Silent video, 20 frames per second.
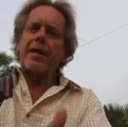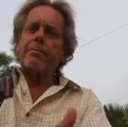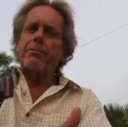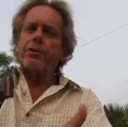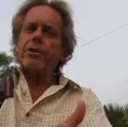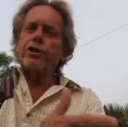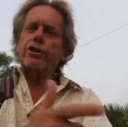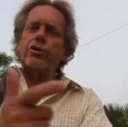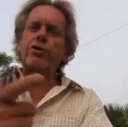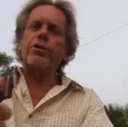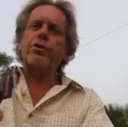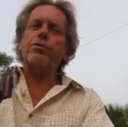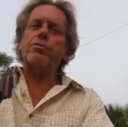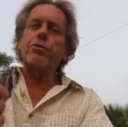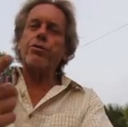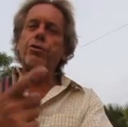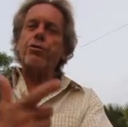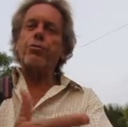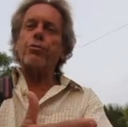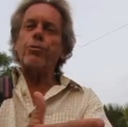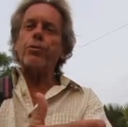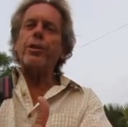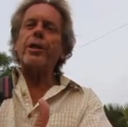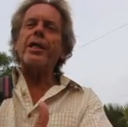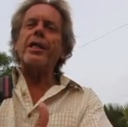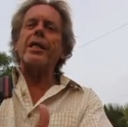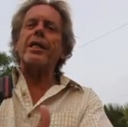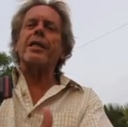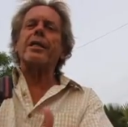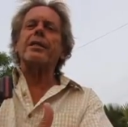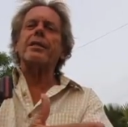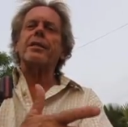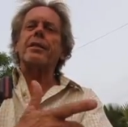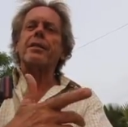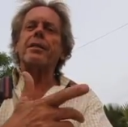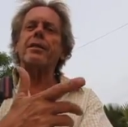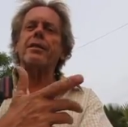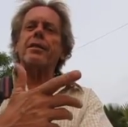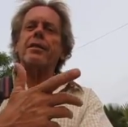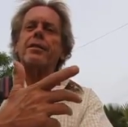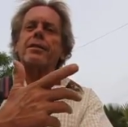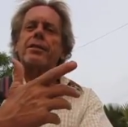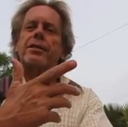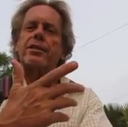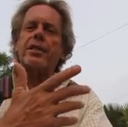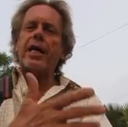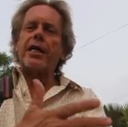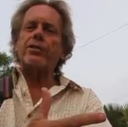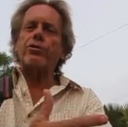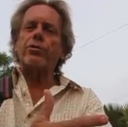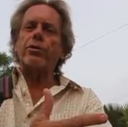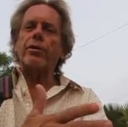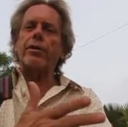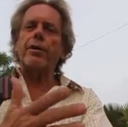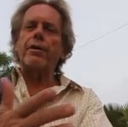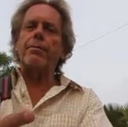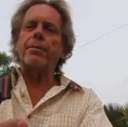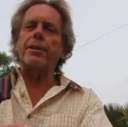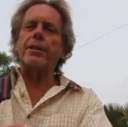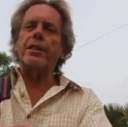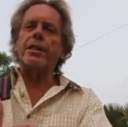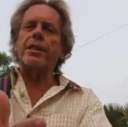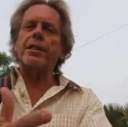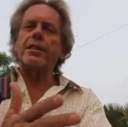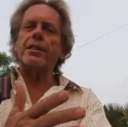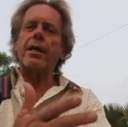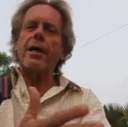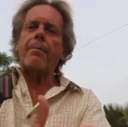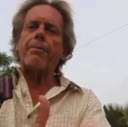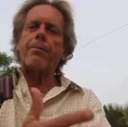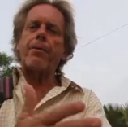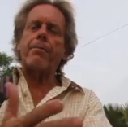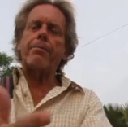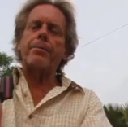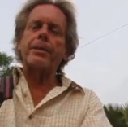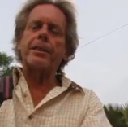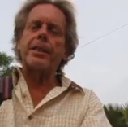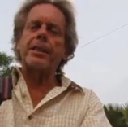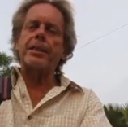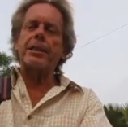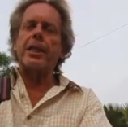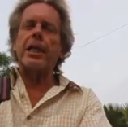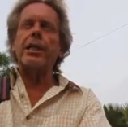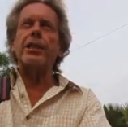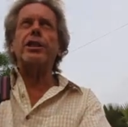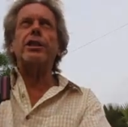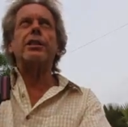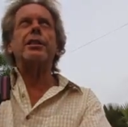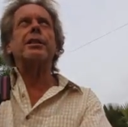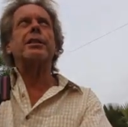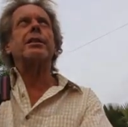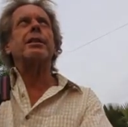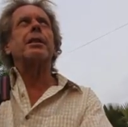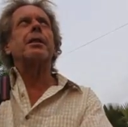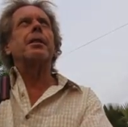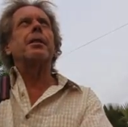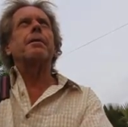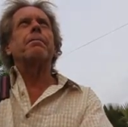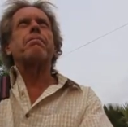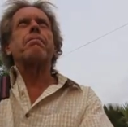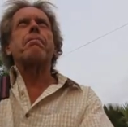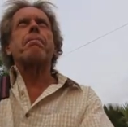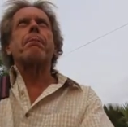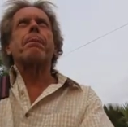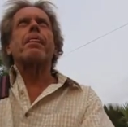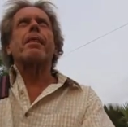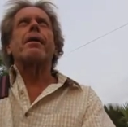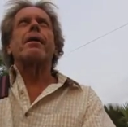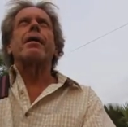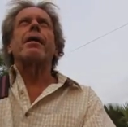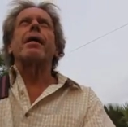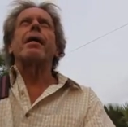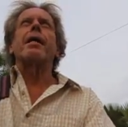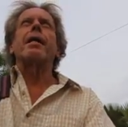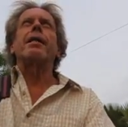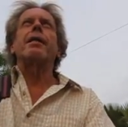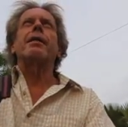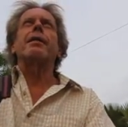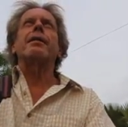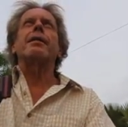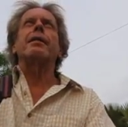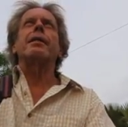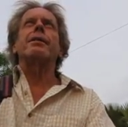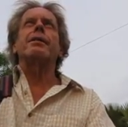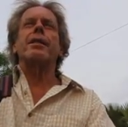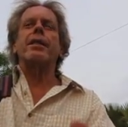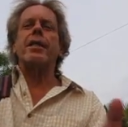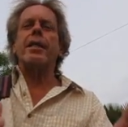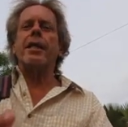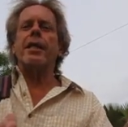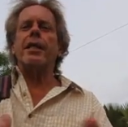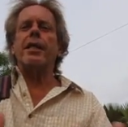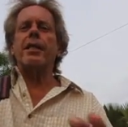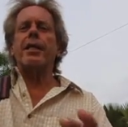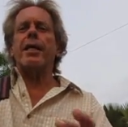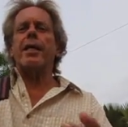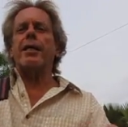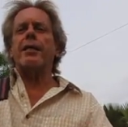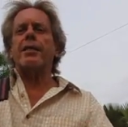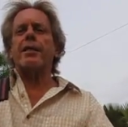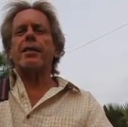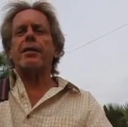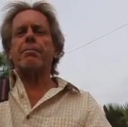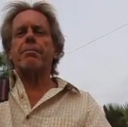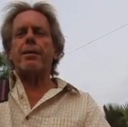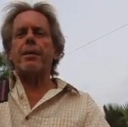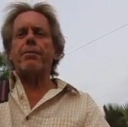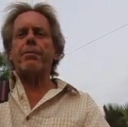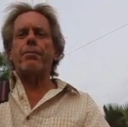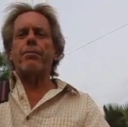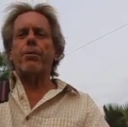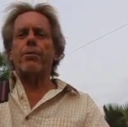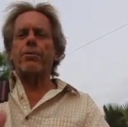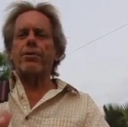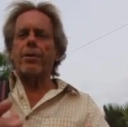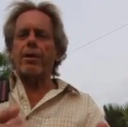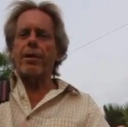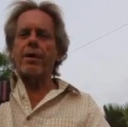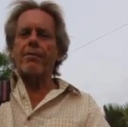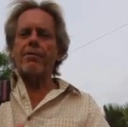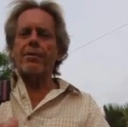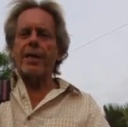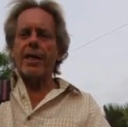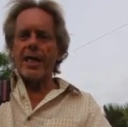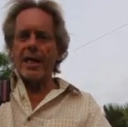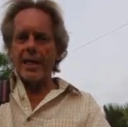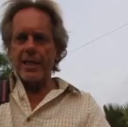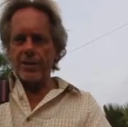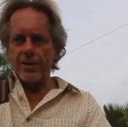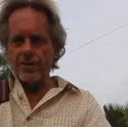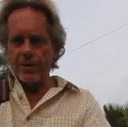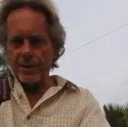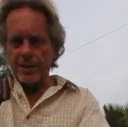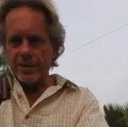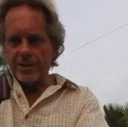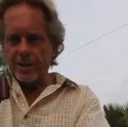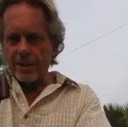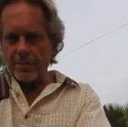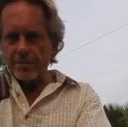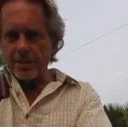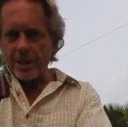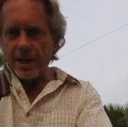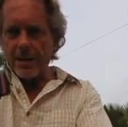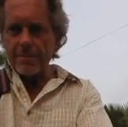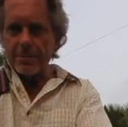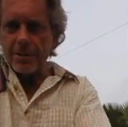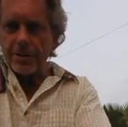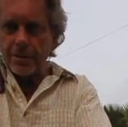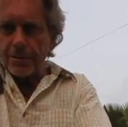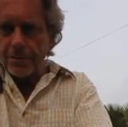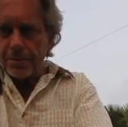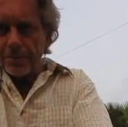I'm going to show you three Statue of Liberty type representations. And it's a yin and a yang thing, and people both love and hate you at the same time. So,